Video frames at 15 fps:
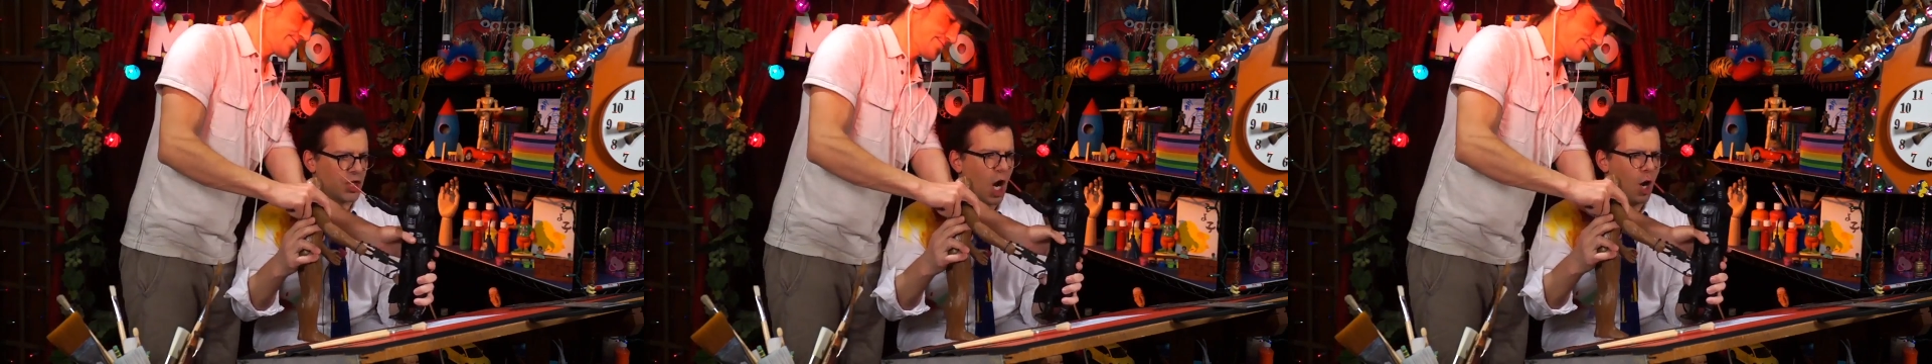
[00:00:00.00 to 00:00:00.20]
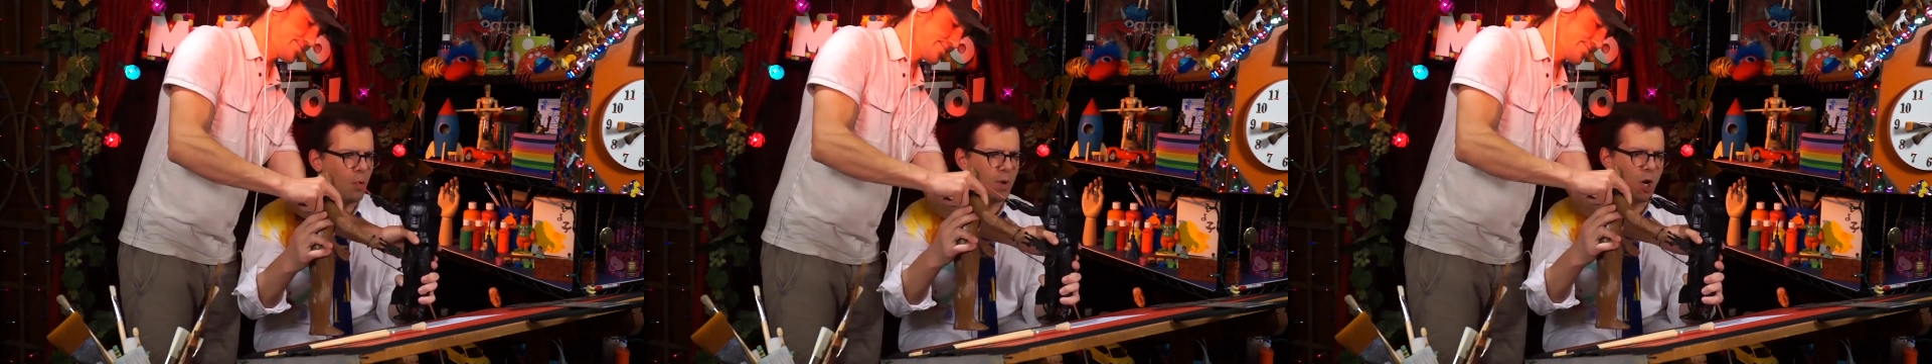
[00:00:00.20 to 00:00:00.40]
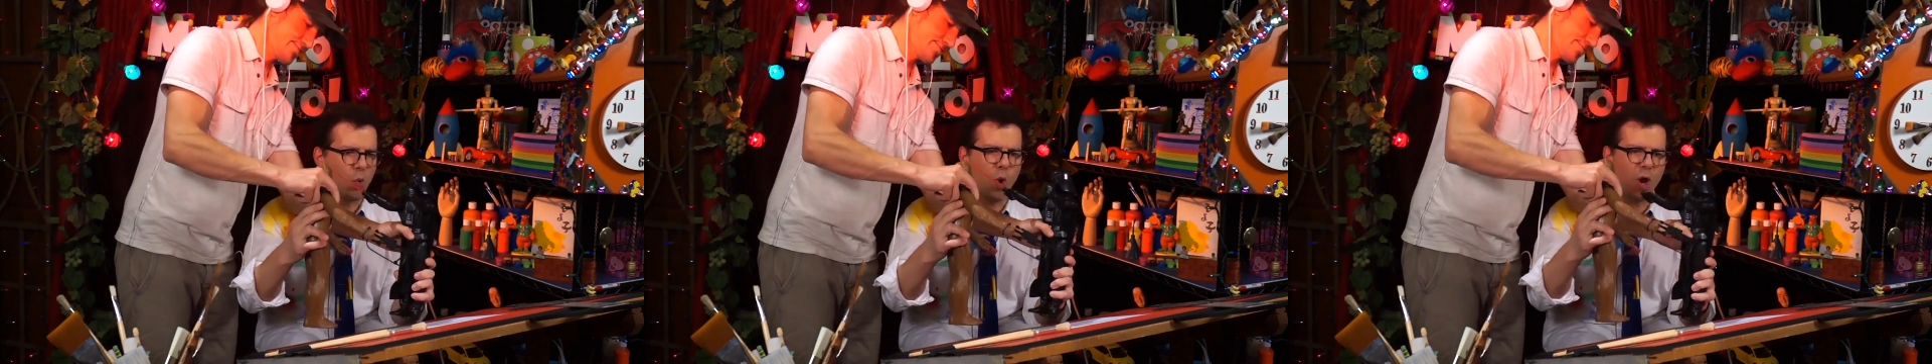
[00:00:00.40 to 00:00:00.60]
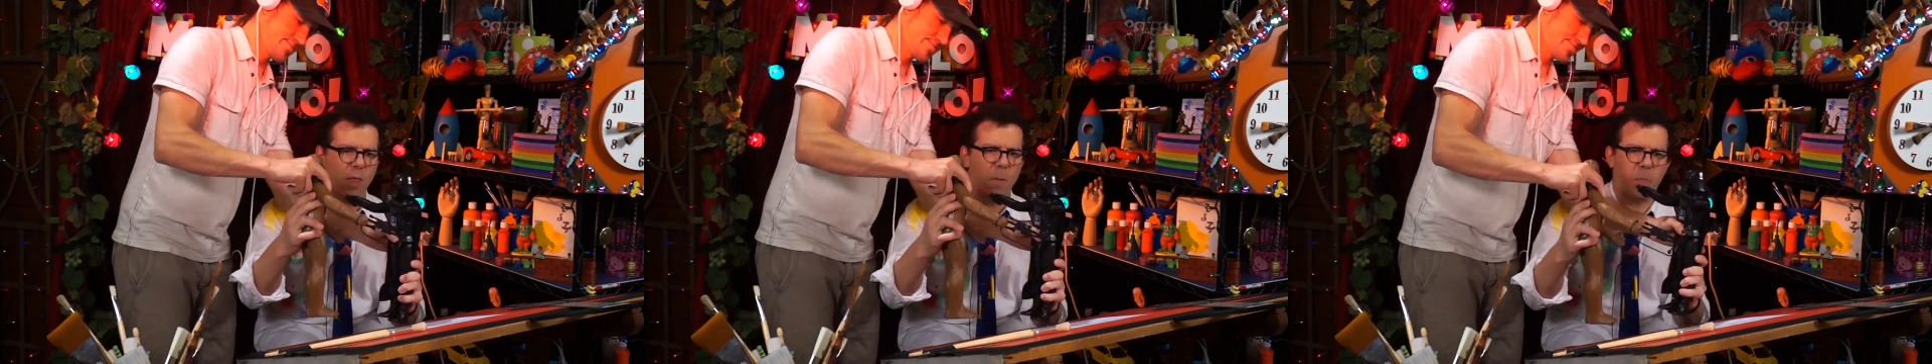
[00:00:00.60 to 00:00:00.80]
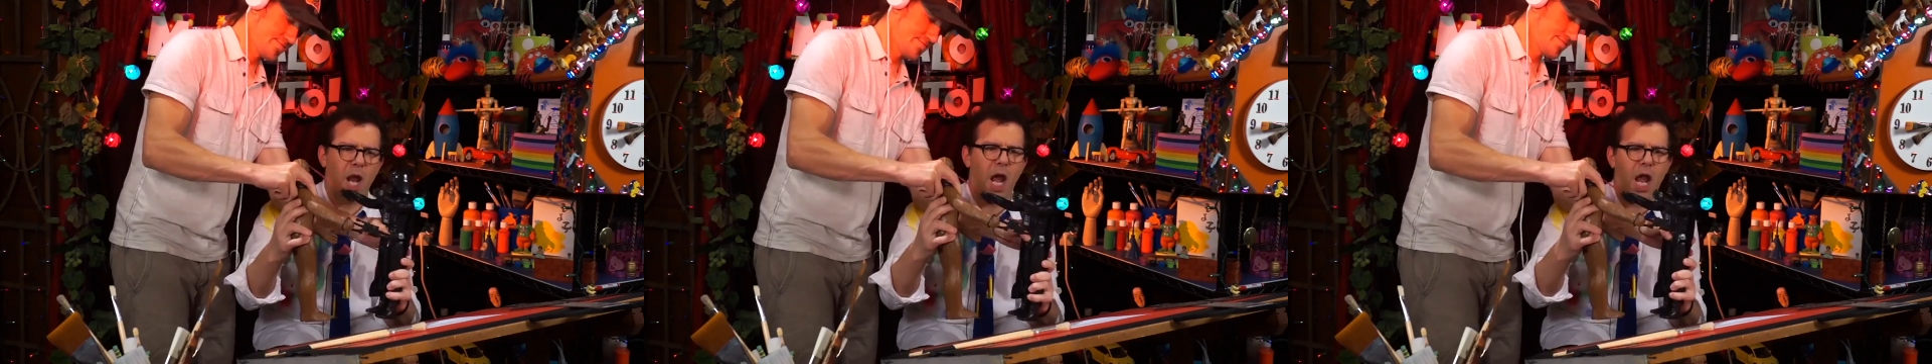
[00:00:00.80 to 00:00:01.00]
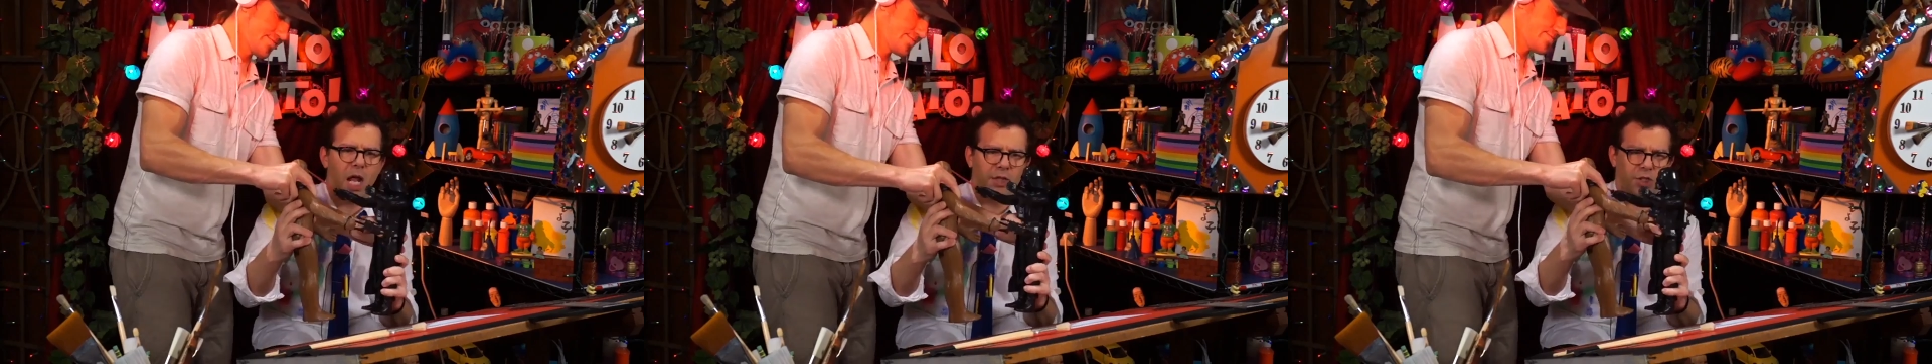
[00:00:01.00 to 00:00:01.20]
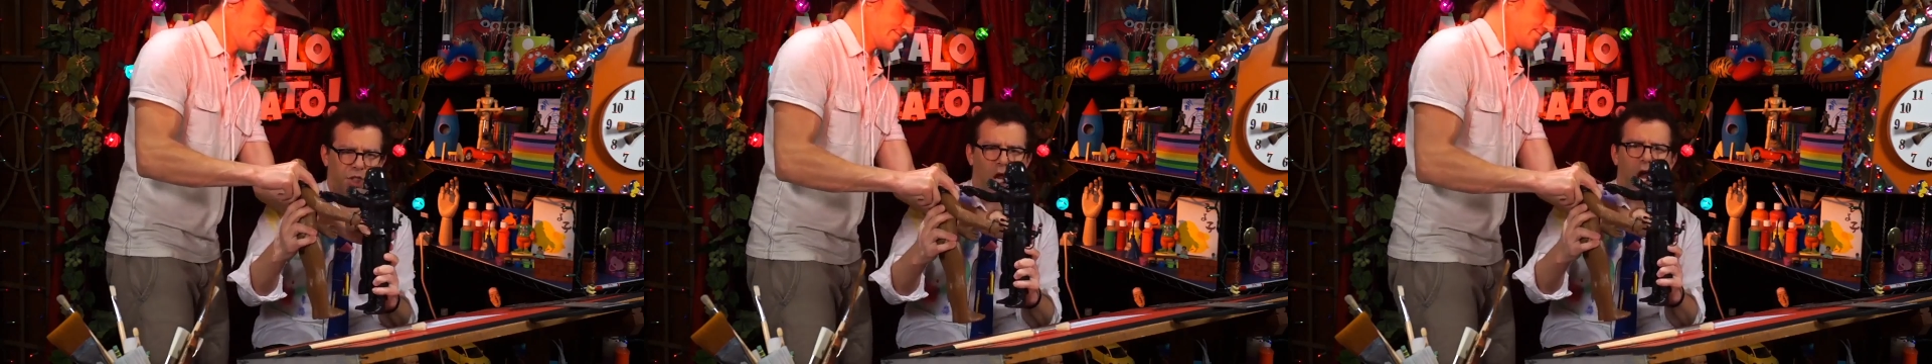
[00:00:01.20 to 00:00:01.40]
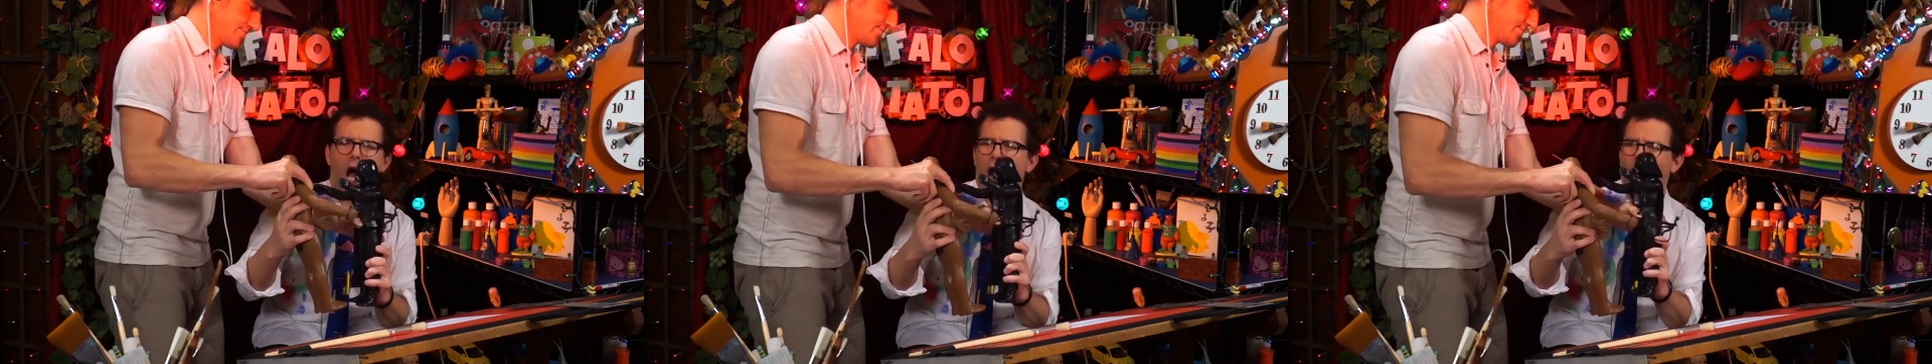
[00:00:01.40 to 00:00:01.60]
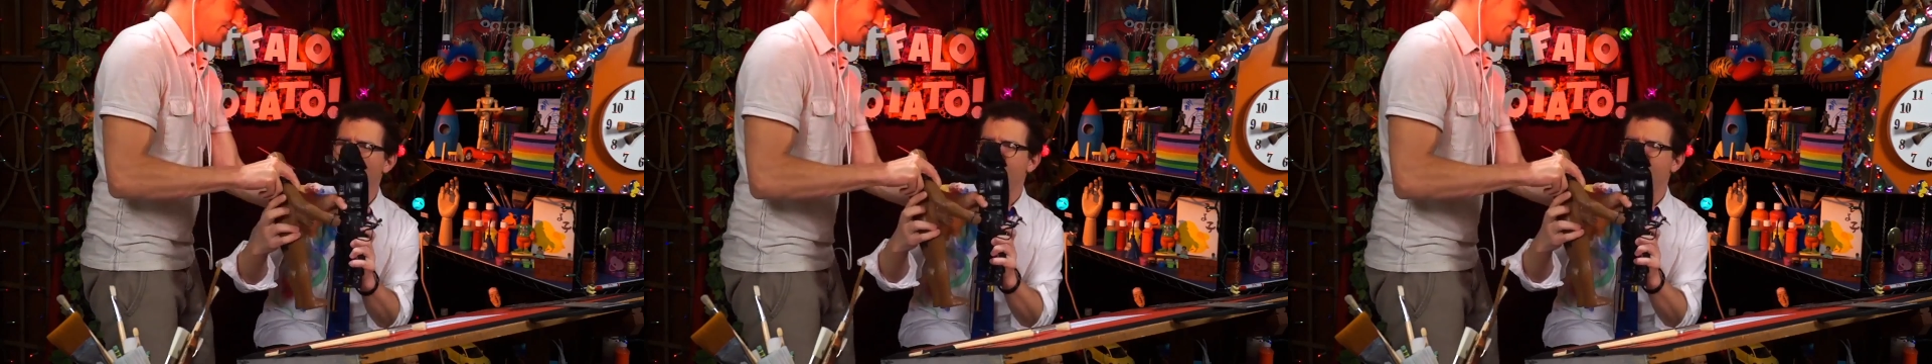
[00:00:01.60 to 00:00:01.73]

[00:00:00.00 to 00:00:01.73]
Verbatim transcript: Tell me where the plans are.